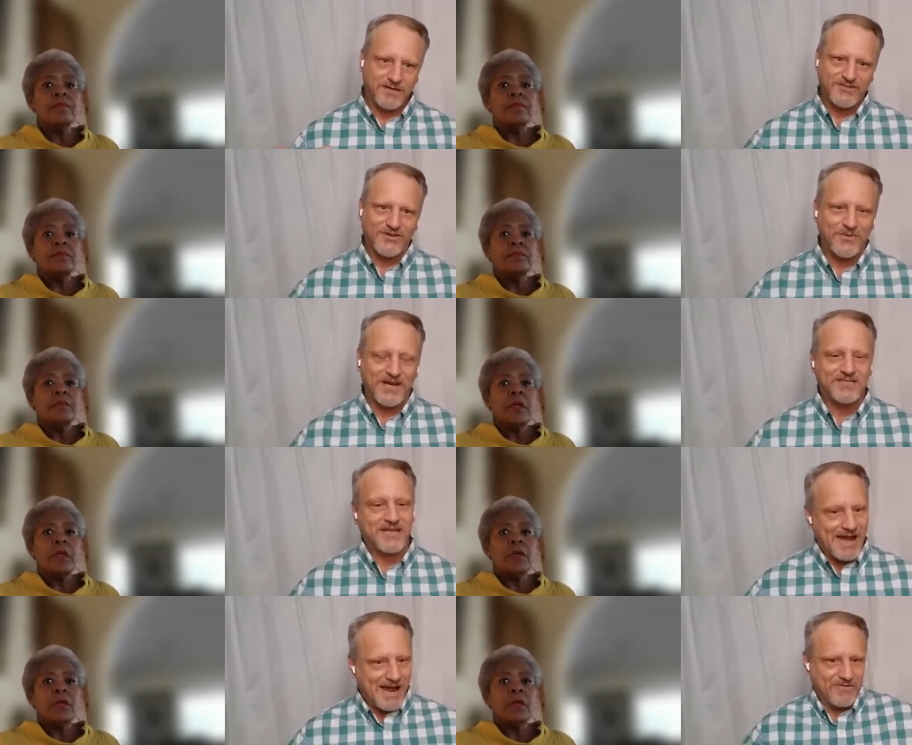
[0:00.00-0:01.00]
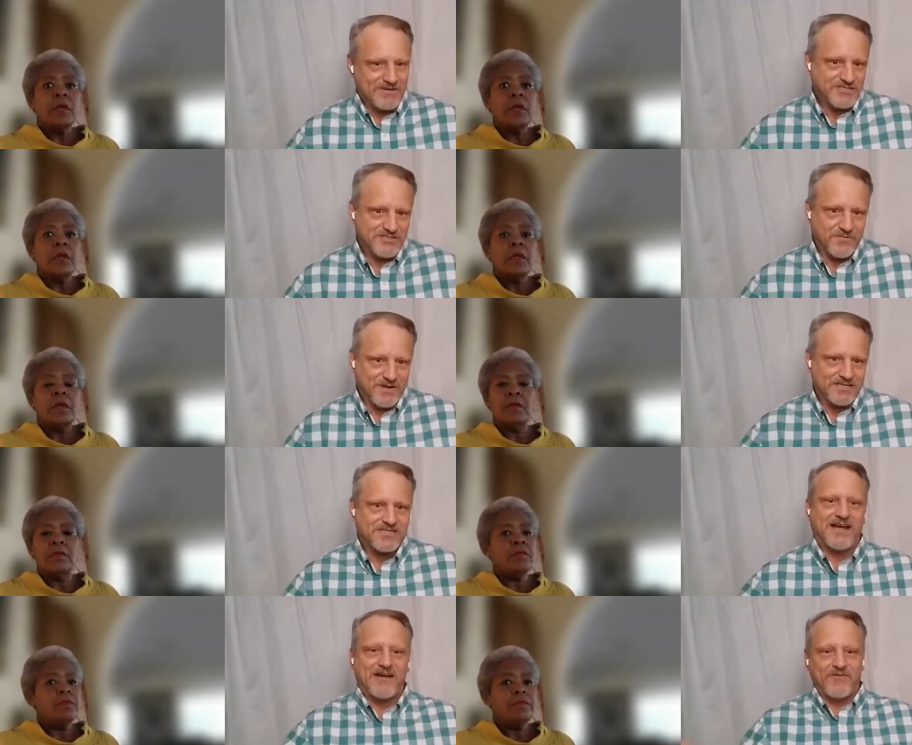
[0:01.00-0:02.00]
Speaker 1: assume it is. I always assumed
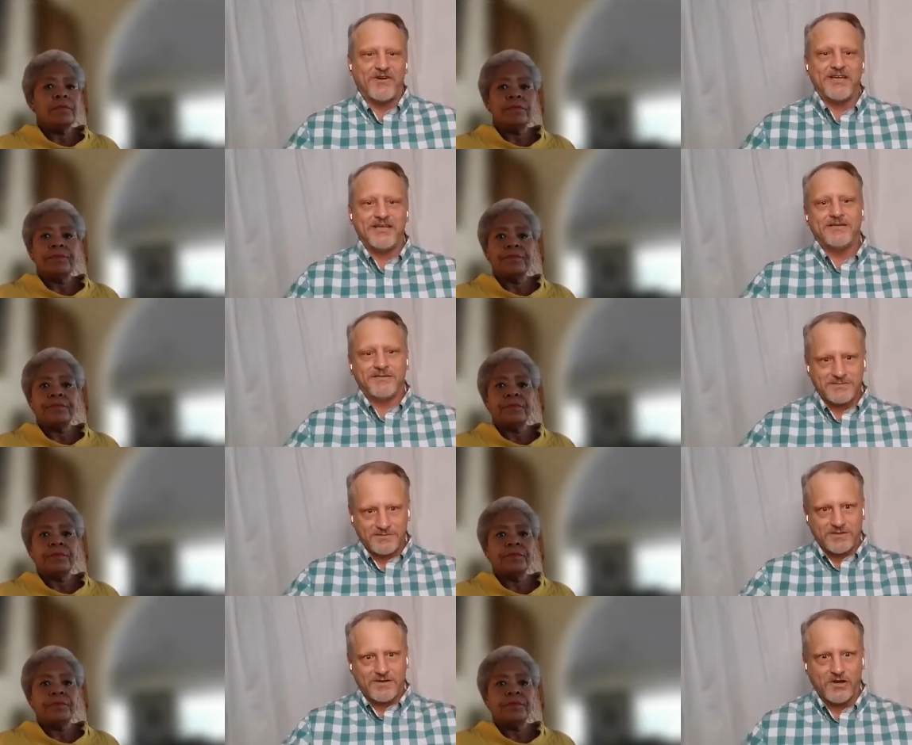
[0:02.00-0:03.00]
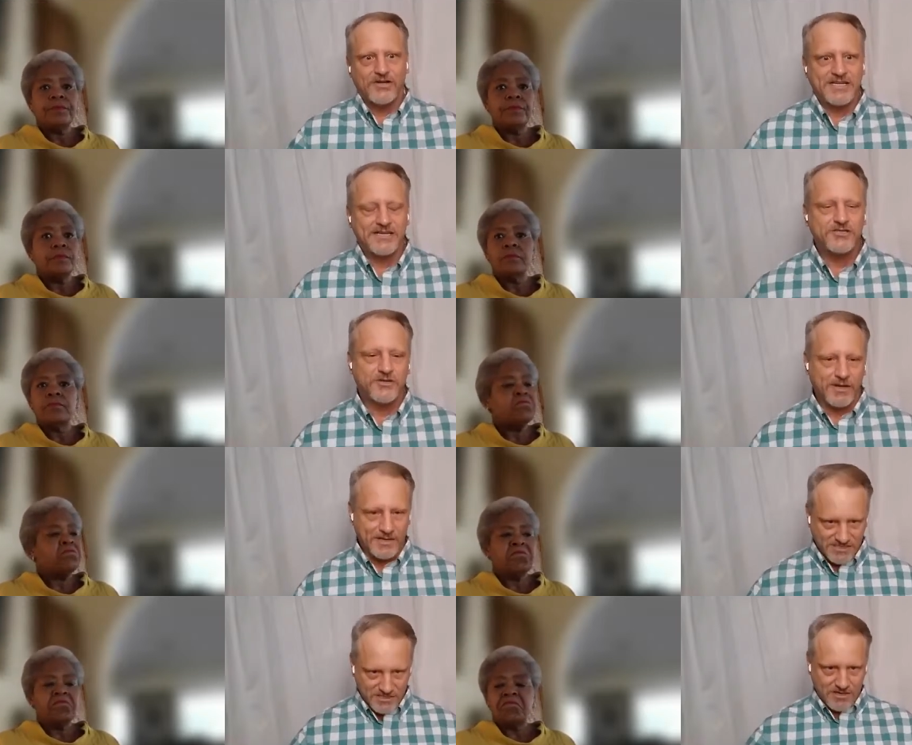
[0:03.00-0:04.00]
it till I really looked
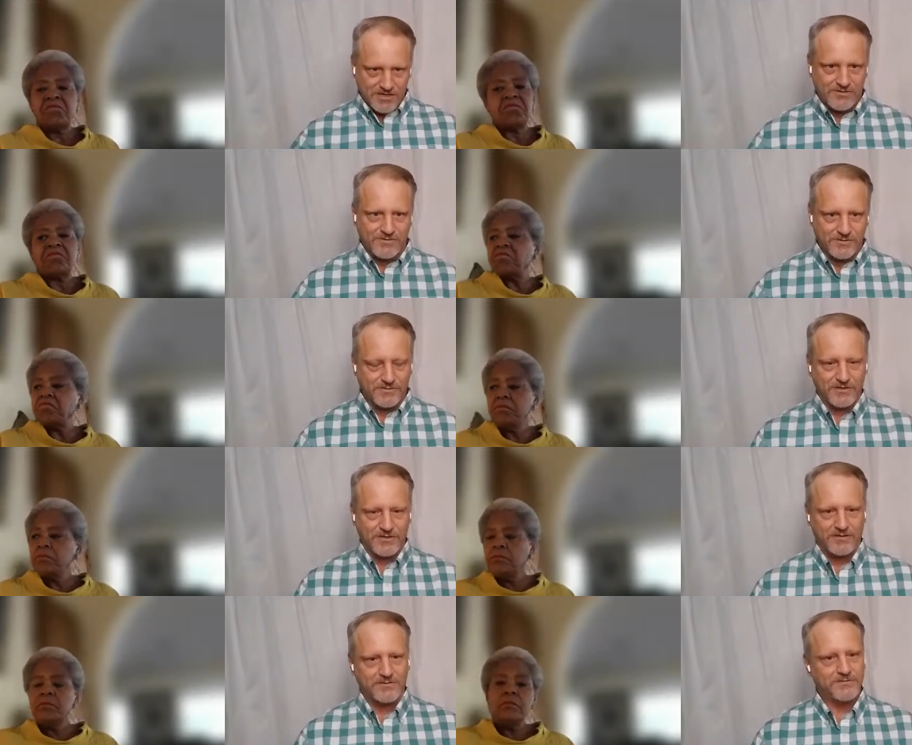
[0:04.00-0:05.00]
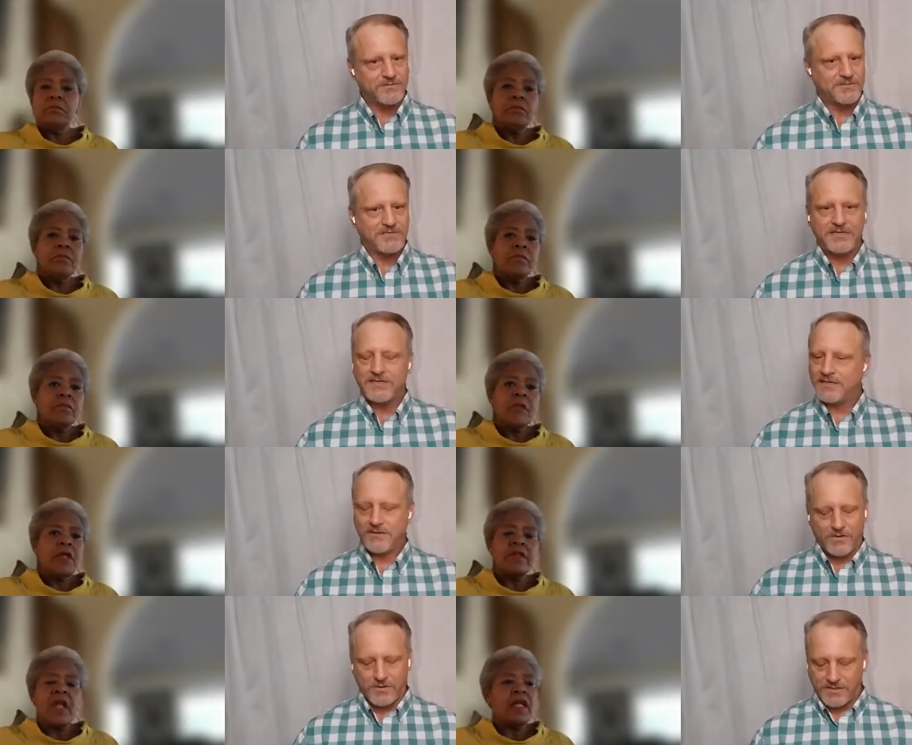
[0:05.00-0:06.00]
into it and started doing, you know.
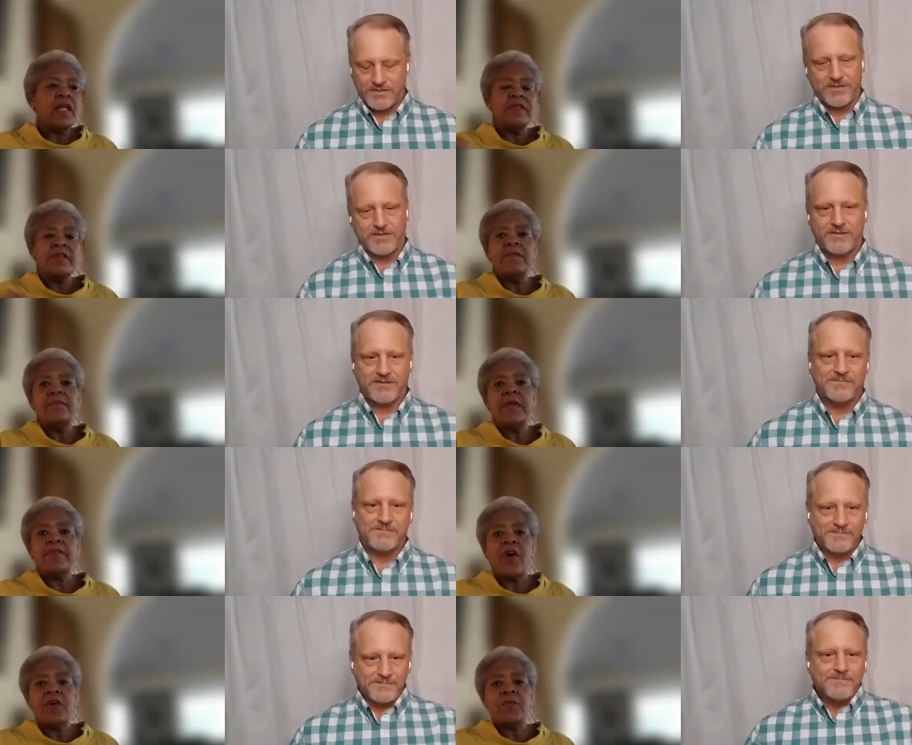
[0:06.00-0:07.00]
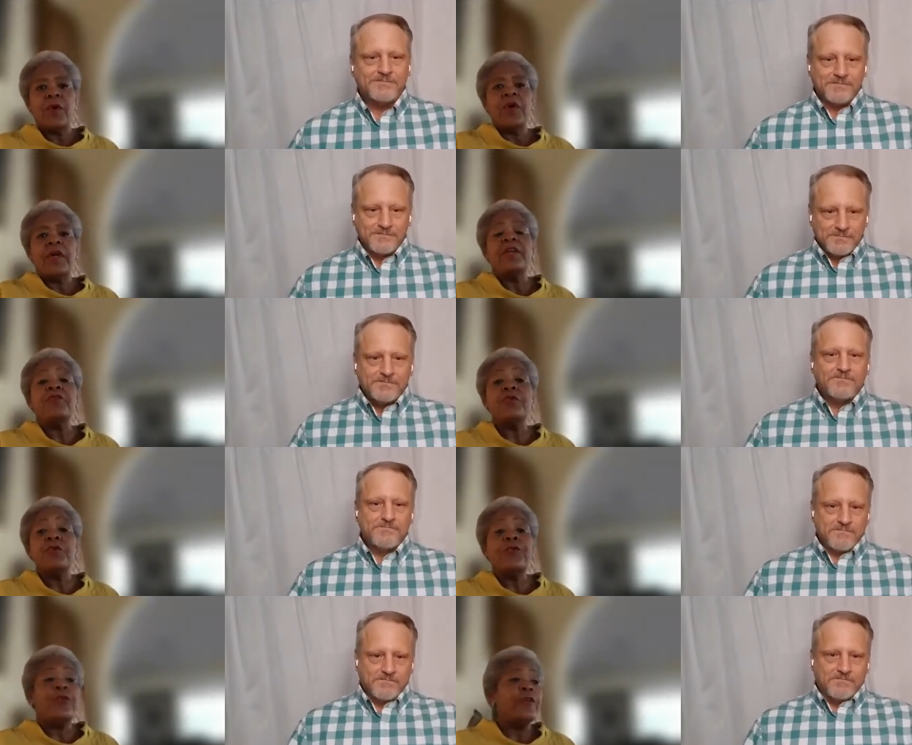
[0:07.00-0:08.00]
Speaker 2: It's not easy. It's hard work. You
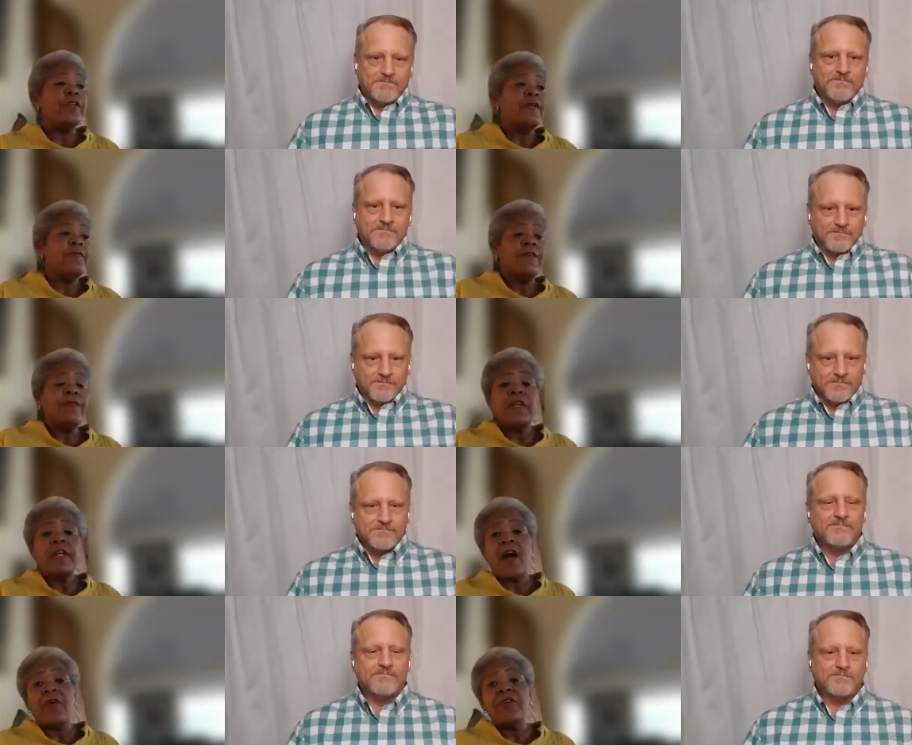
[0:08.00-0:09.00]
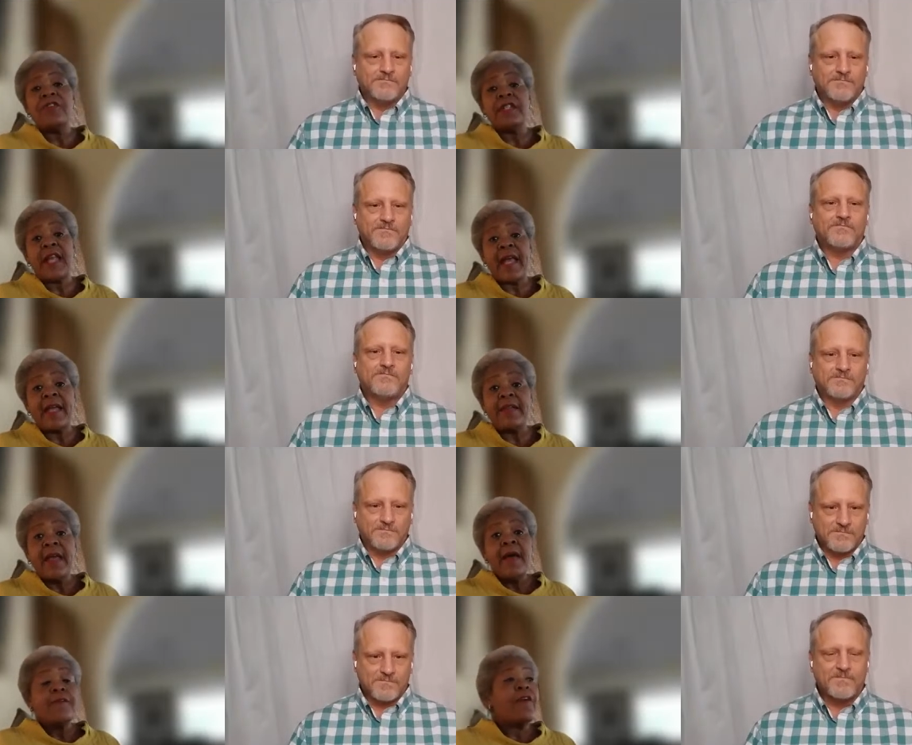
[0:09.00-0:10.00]
do 14, 15 hours a day.
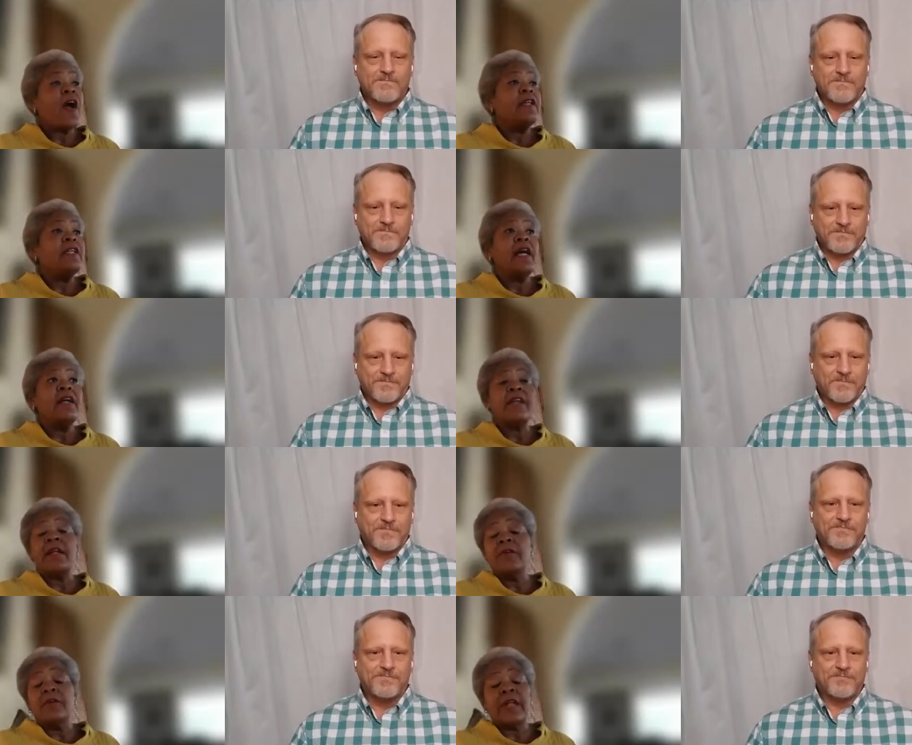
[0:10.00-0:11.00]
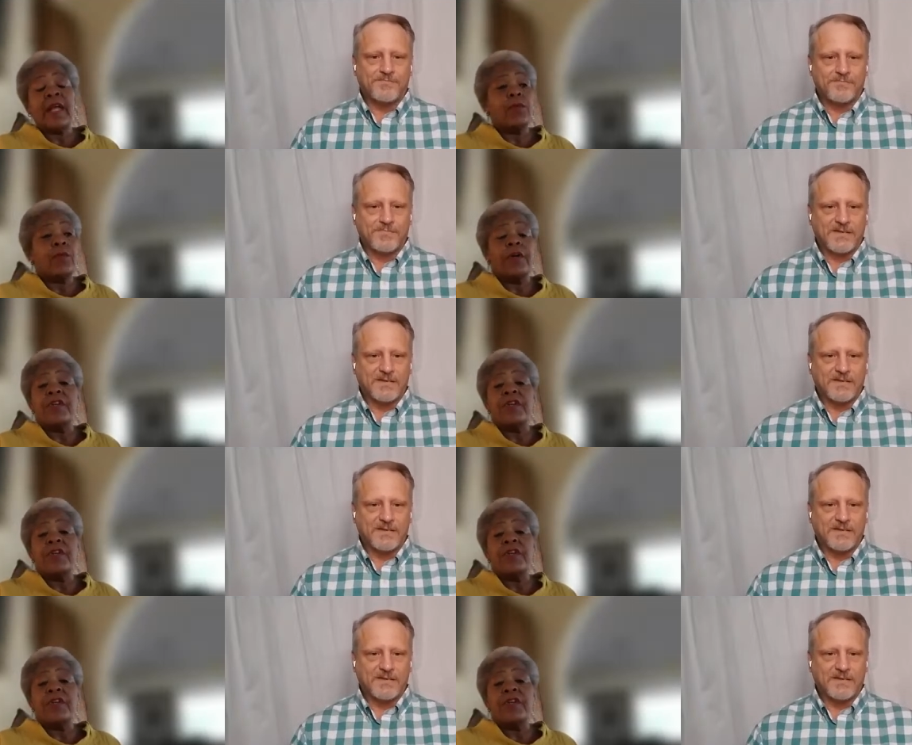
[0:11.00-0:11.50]
Friday nights, I don't know, they can work